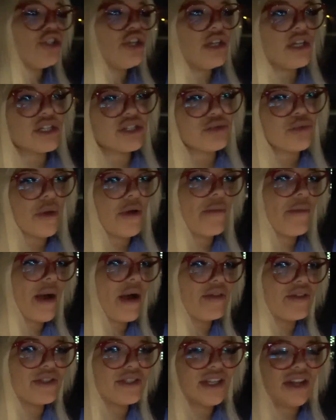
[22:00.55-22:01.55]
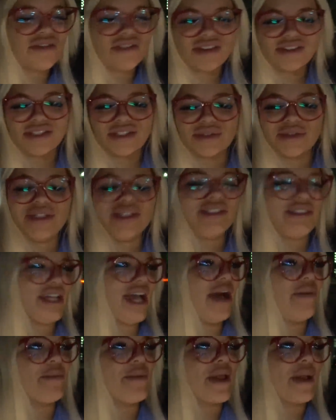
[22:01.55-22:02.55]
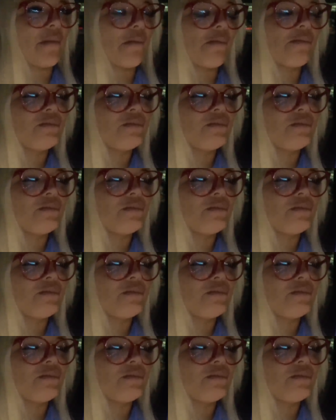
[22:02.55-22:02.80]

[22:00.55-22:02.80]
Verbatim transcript: she had like a swollen mouth and stuff, and I was like, what is happening?